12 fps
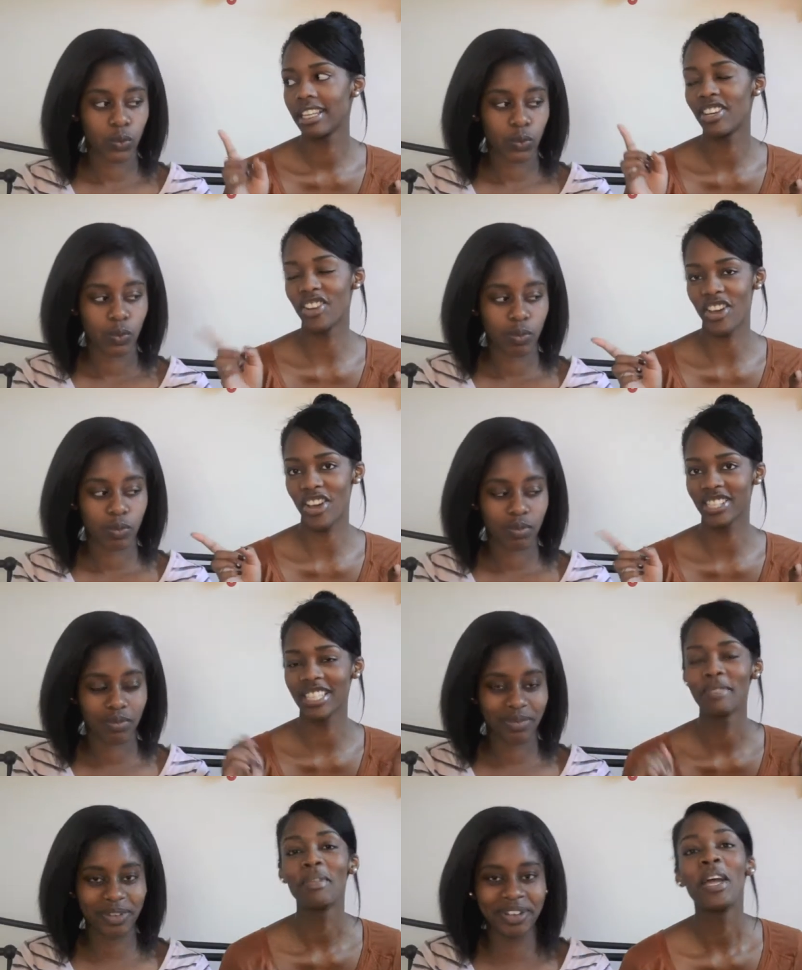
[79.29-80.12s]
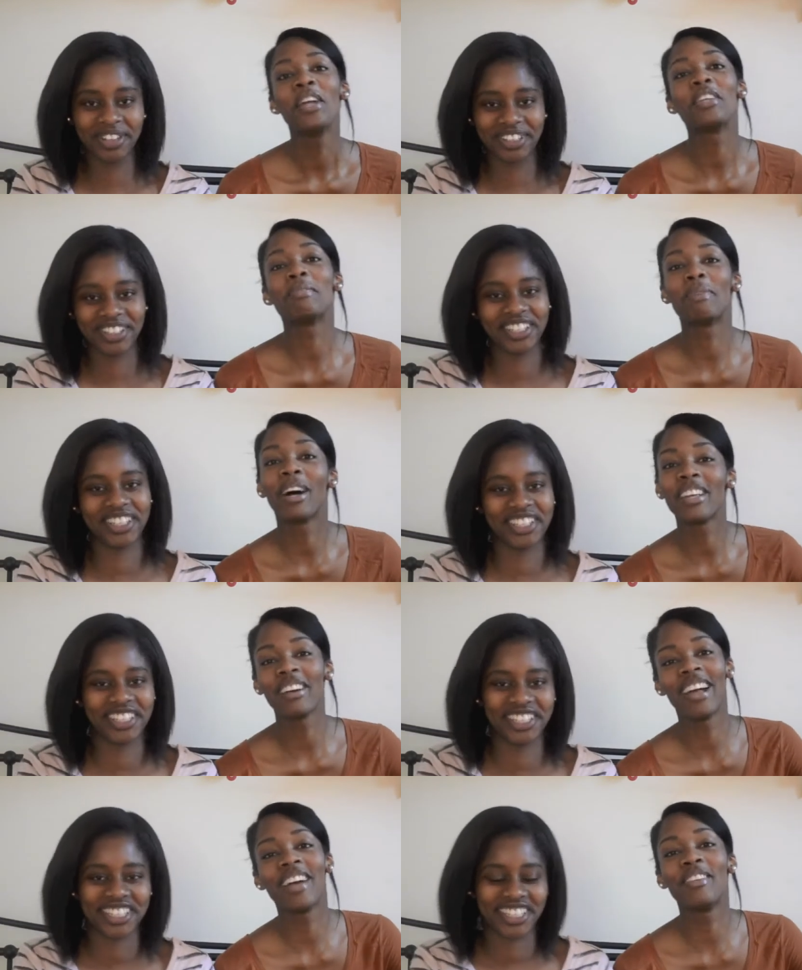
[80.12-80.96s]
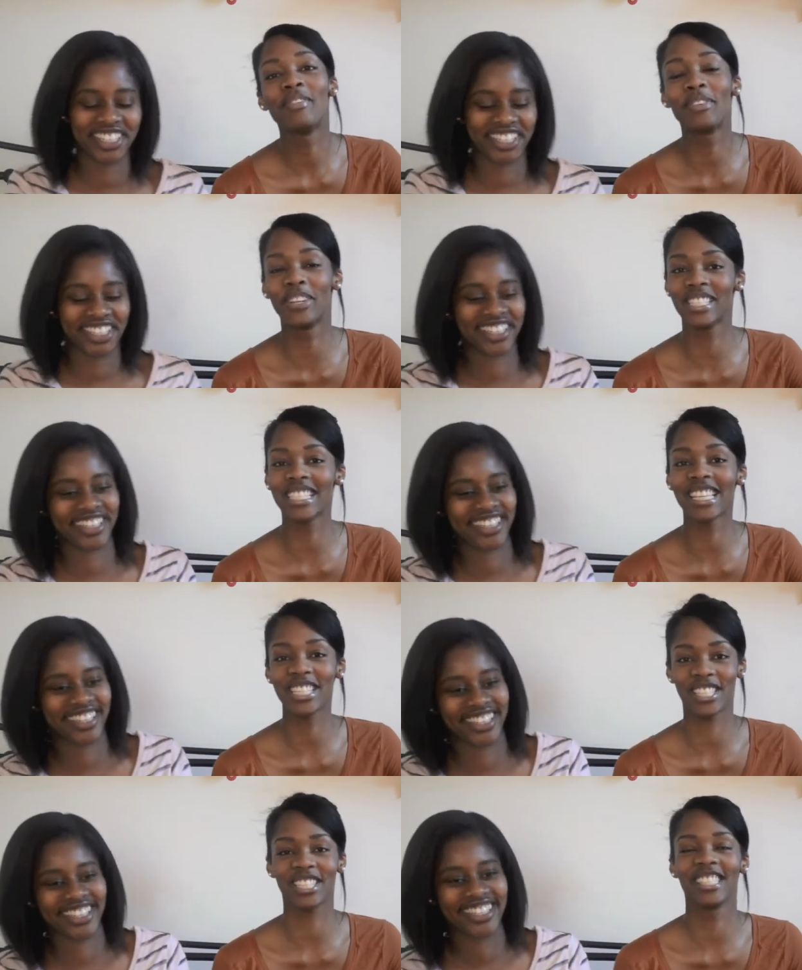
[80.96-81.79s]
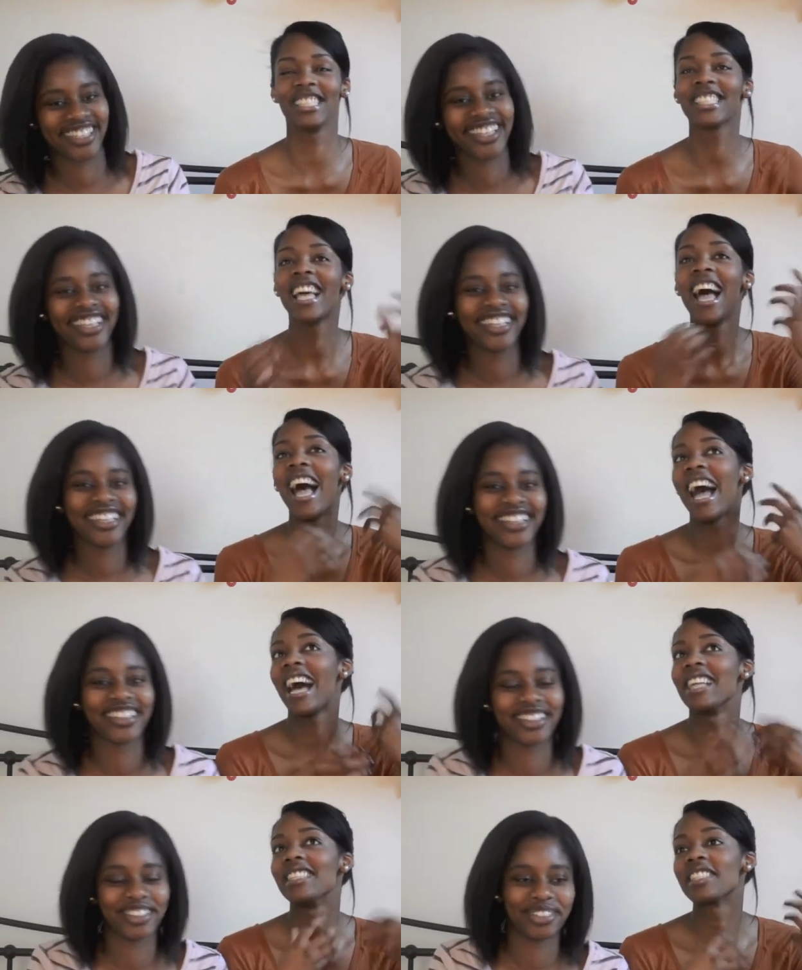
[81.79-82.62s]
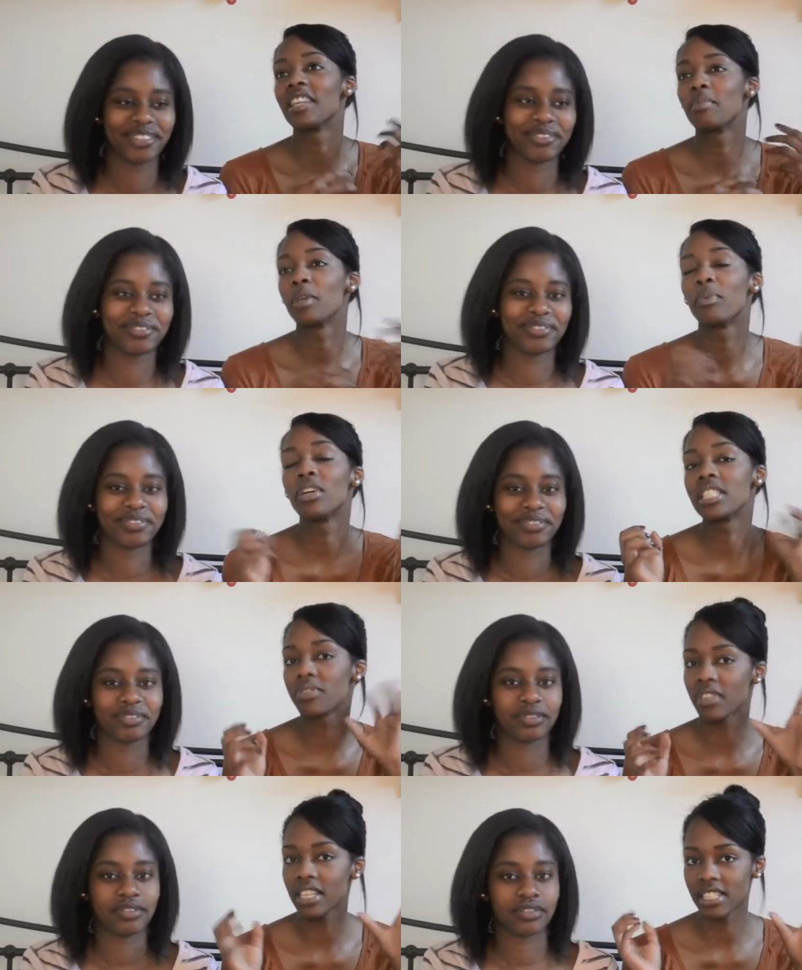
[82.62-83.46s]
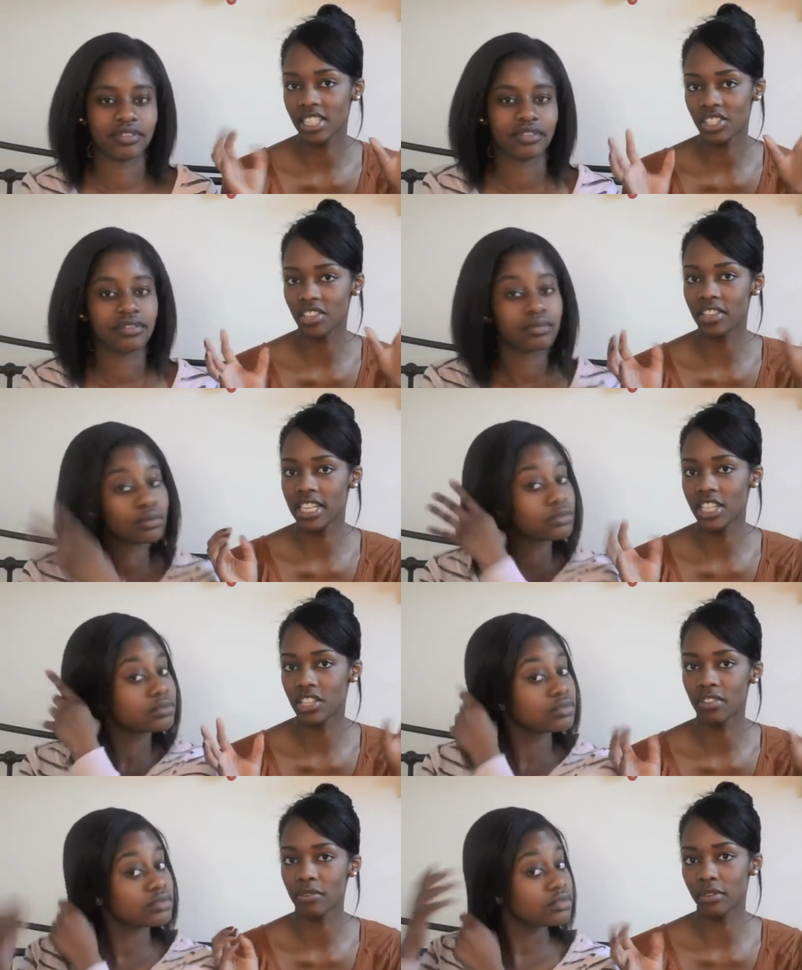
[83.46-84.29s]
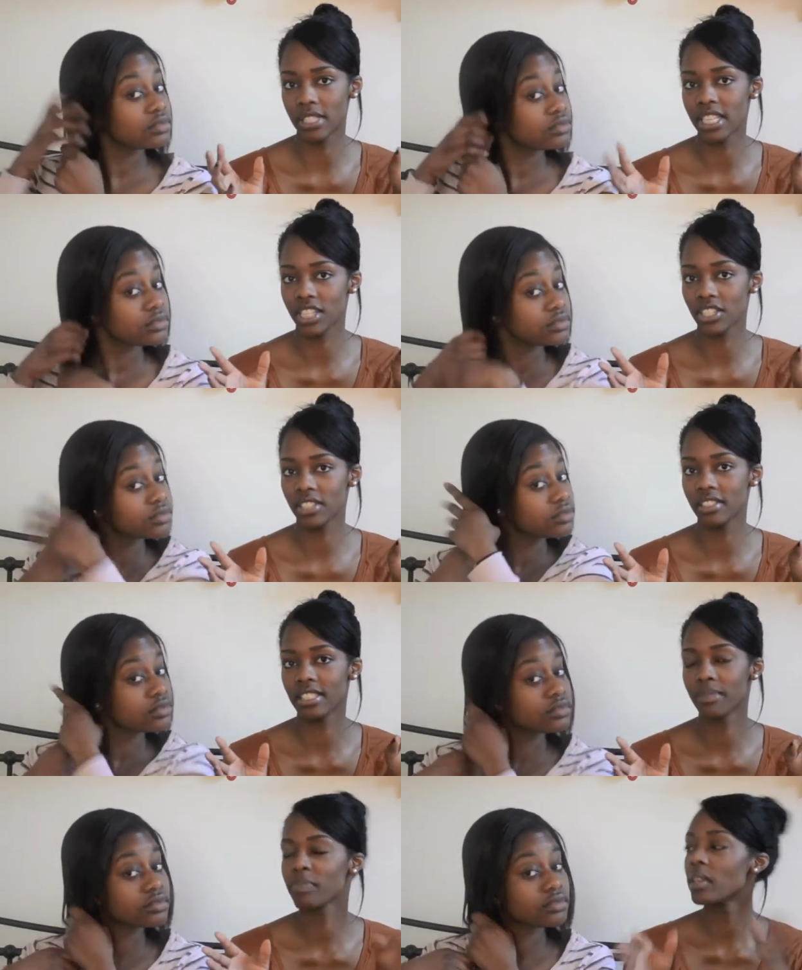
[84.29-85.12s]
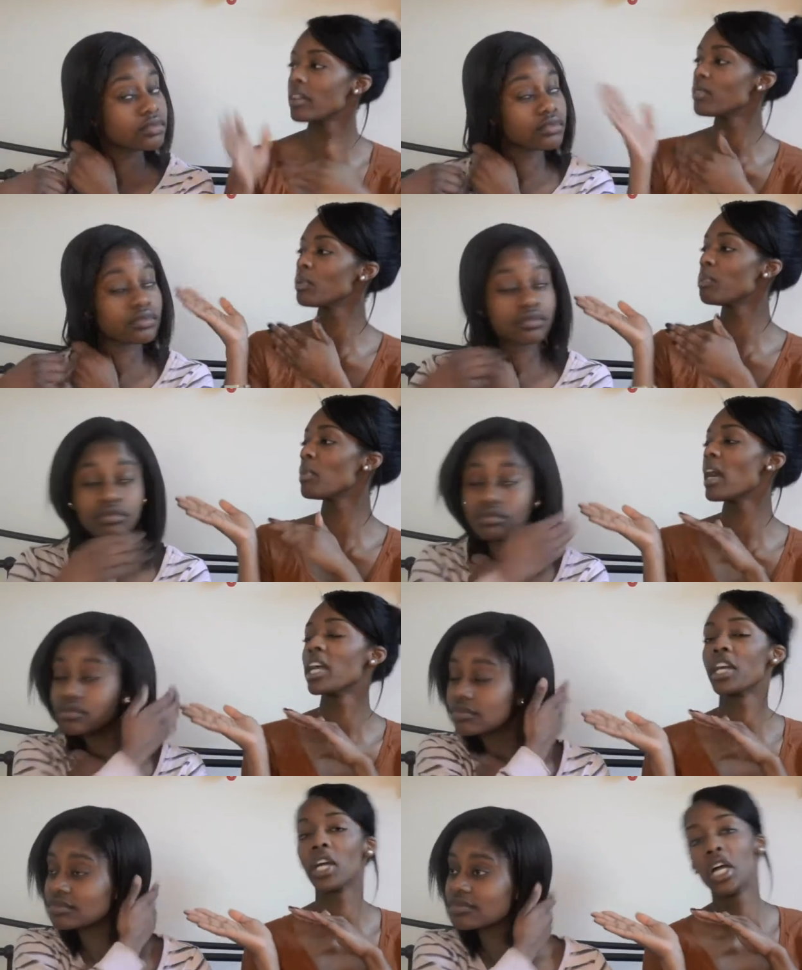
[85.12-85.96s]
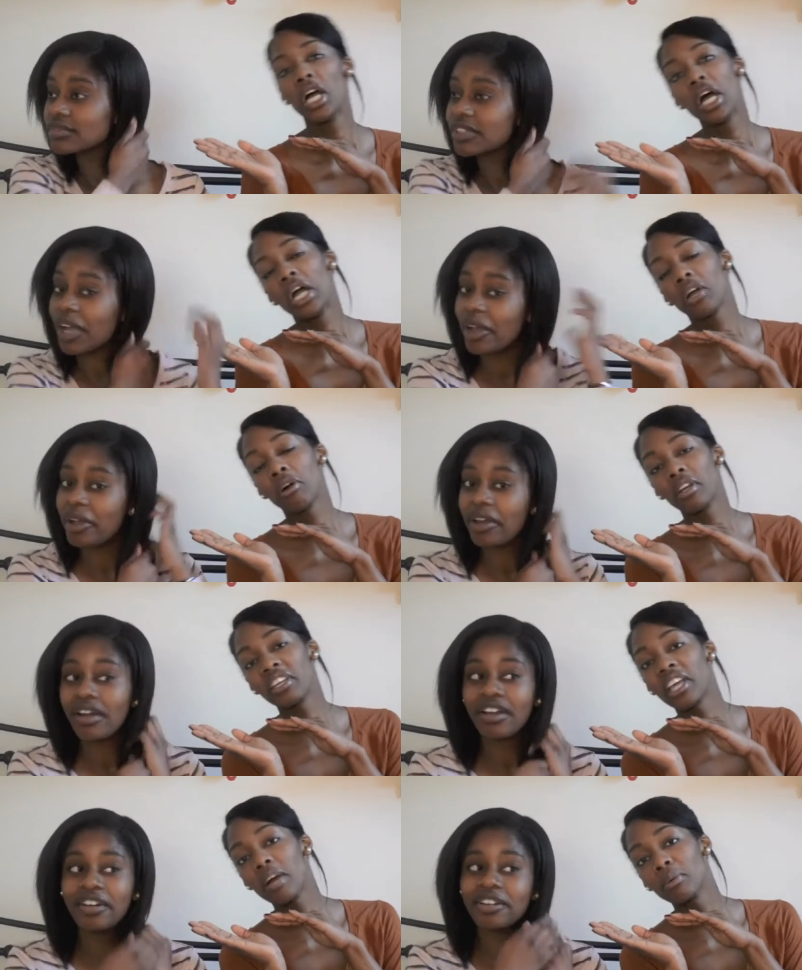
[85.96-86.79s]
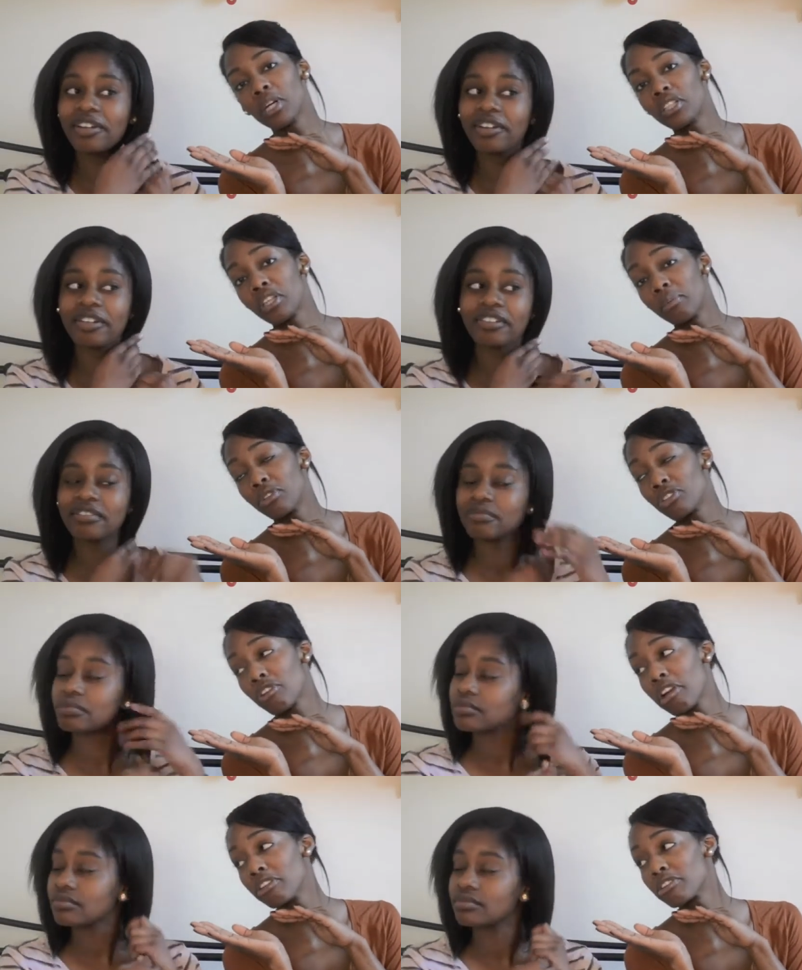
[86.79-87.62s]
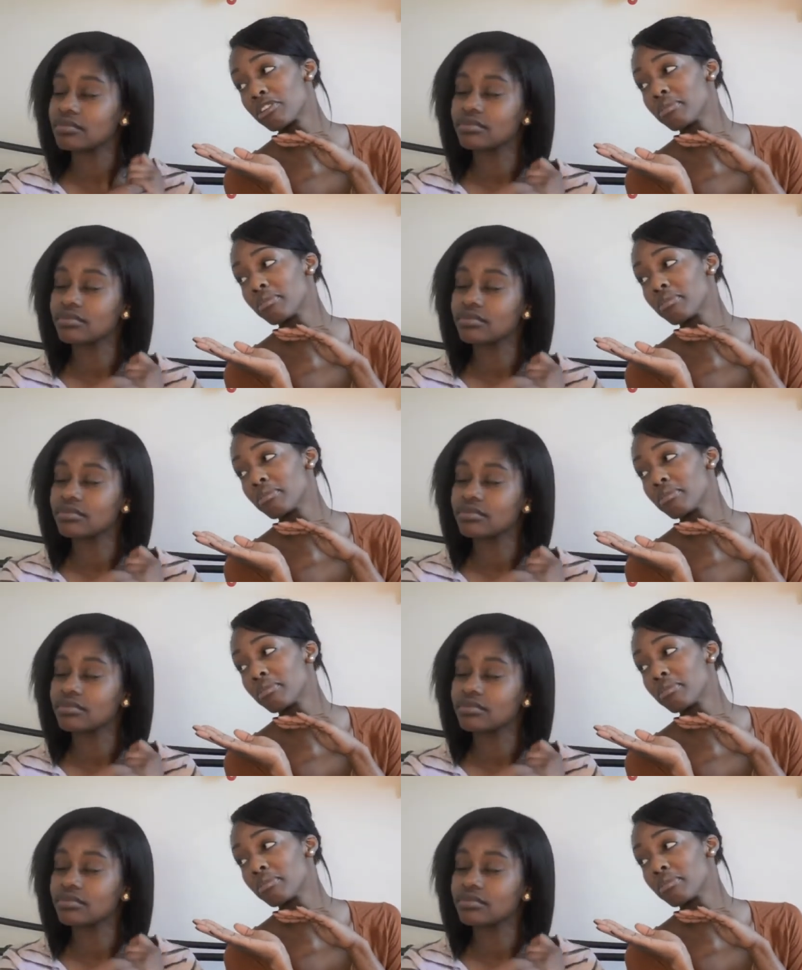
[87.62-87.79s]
Speaker 1: Nerd. You part your hair in 4 sections and you put a different conditioner in each of the 4 sections. My colleague here will demonstrate.